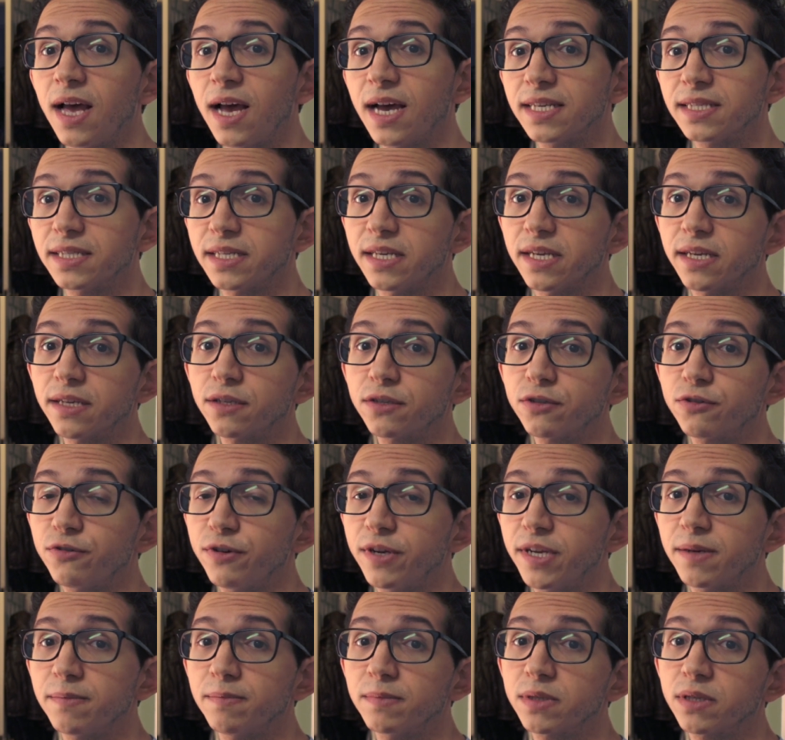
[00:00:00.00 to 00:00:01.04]
as the
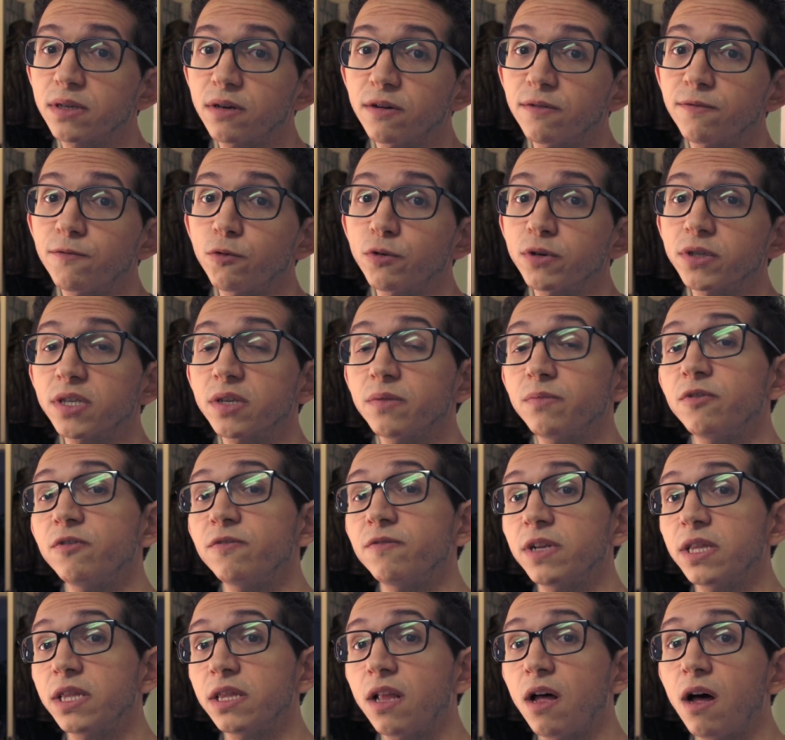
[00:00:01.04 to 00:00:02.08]
extremes are forced to
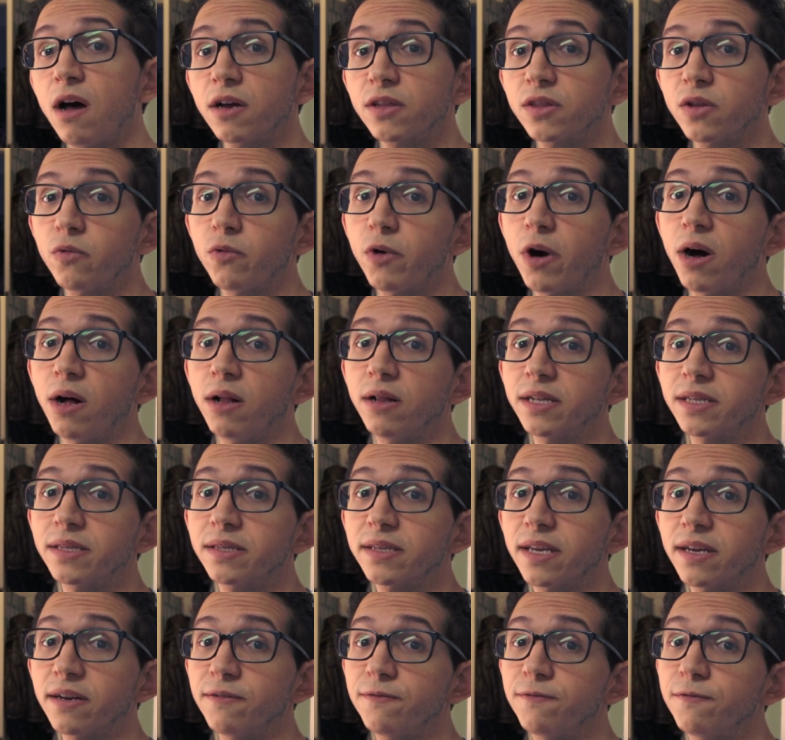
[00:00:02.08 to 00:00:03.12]
move along the wall
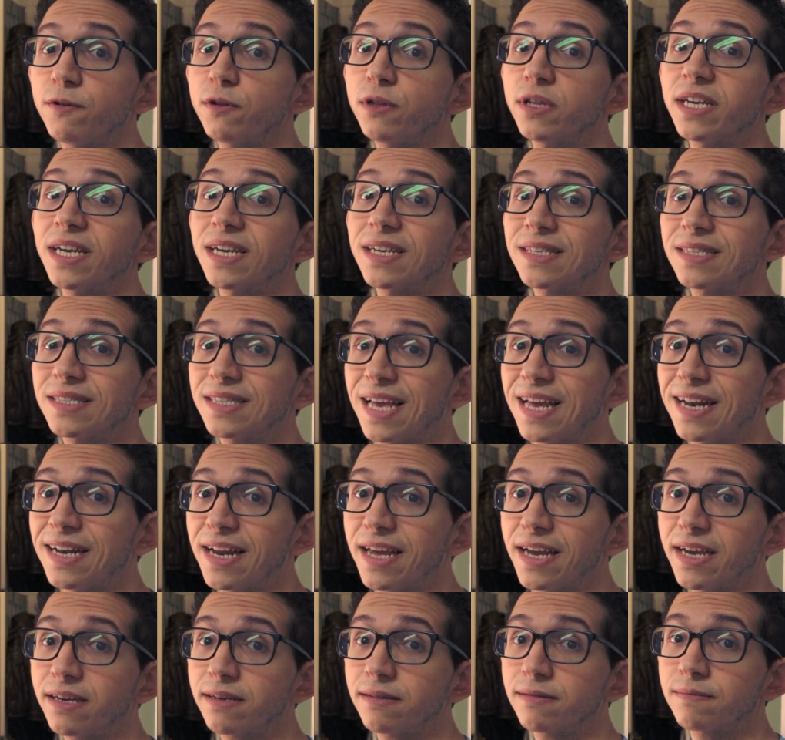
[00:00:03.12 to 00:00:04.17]
instead of fully
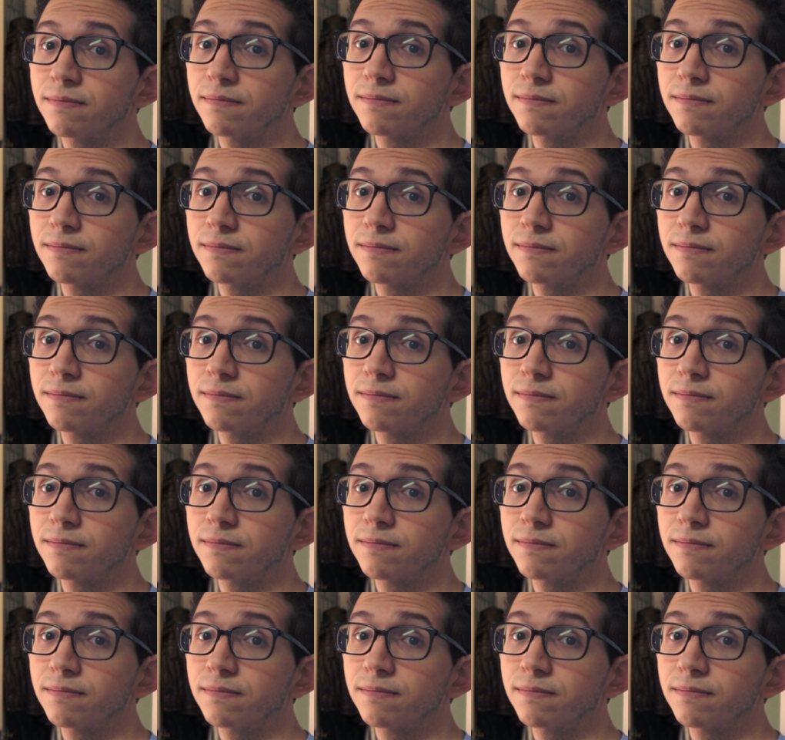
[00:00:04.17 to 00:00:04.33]
extending.